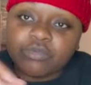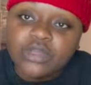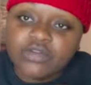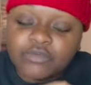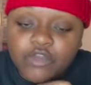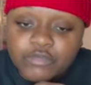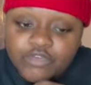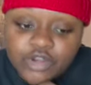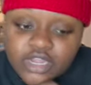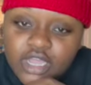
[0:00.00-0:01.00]
of, of me
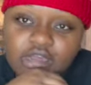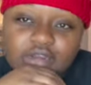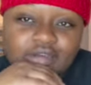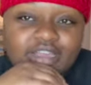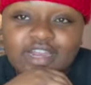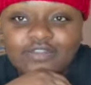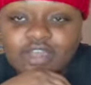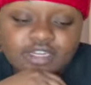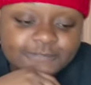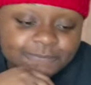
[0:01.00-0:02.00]
right now. I don't know. I gotta
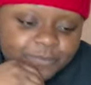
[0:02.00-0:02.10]
find it.